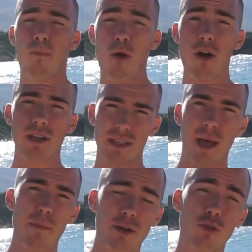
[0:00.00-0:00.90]
Point
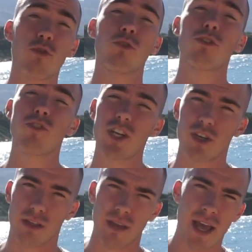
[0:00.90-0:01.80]
number 2,
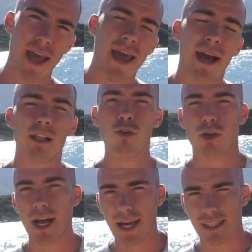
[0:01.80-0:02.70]
nutrition.
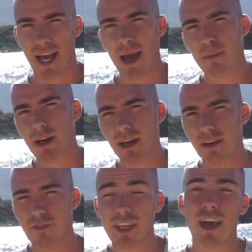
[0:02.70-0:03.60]
Look guys, I'm
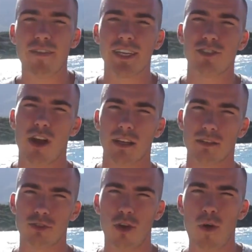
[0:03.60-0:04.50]
a freediving
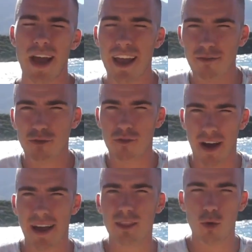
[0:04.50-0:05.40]
instructor, so I have to
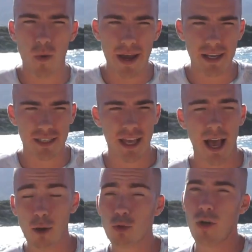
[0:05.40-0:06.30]
find the ways
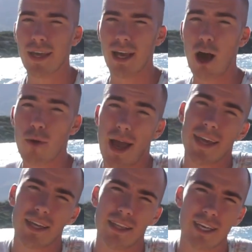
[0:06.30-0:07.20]
how
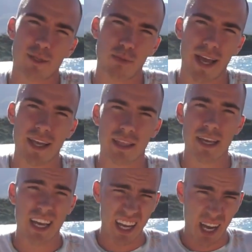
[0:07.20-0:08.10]
I can explain
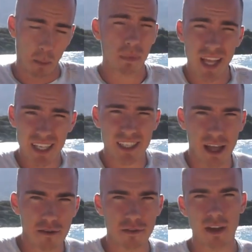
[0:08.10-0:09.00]
complex
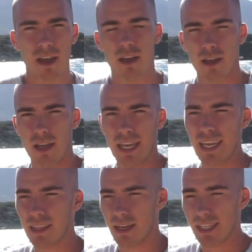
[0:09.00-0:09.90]
stuff
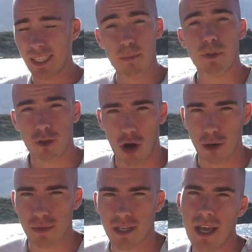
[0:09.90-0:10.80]
in simple
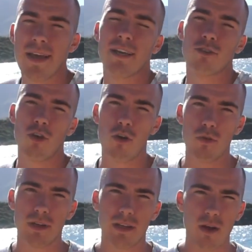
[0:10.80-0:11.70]
terms.
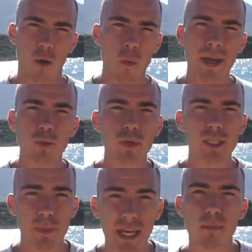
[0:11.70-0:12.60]
So when we
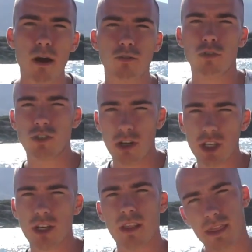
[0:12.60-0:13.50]
speak about
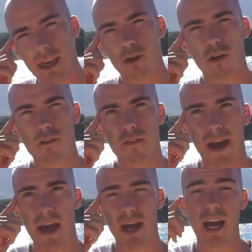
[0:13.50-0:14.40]
nutrition, think of
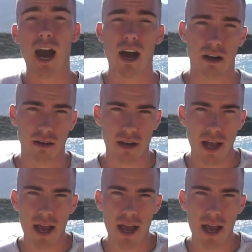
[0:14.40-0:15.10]
a car.